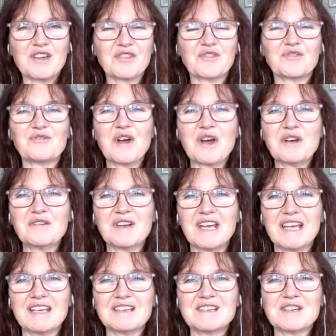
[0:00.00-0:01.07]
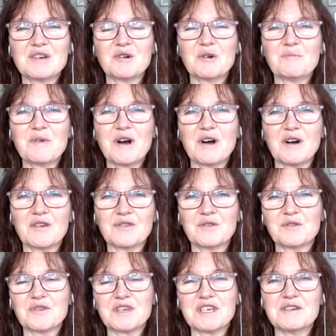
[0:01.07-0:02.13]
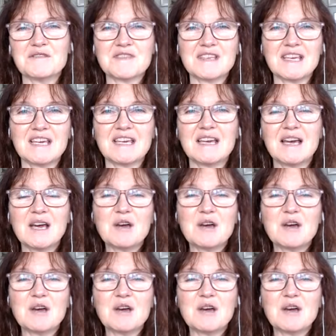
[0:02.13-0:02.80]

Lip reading: thrown into your path or that you see